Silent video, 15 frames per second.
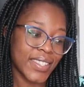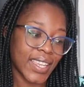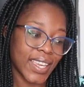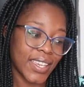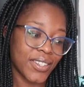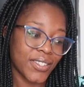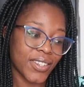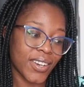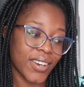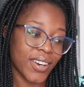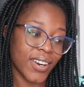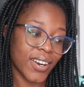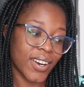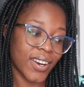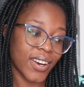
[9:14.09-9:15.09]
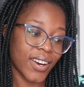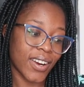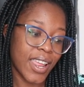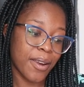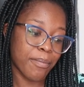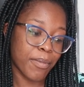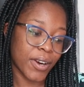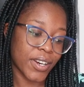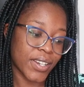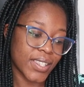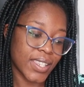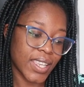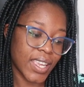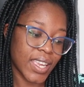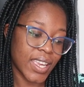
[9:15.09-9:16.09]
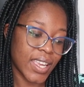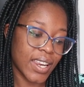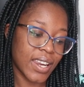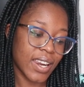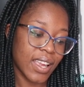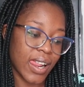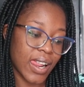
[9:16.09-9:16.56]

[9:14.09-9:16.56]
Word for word: second year in person.